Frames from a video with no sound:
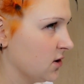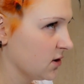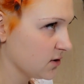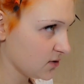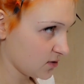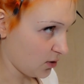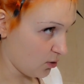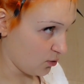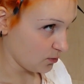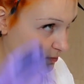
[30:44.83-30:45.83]

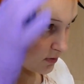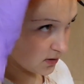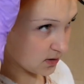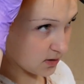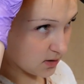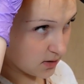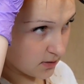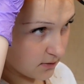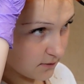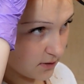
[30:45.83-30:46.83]
So
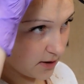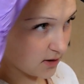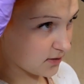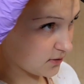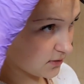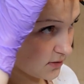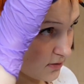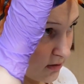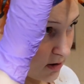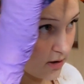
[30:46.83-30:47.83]
I feel like it
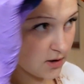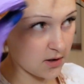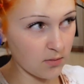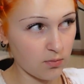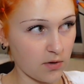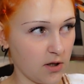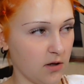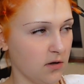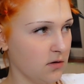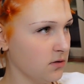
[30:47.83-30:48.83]
looks pretty
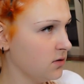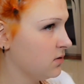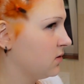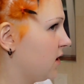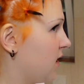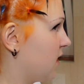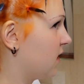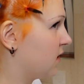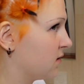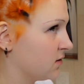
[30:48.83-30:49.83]
good,
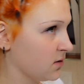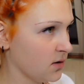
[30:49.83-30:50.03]
and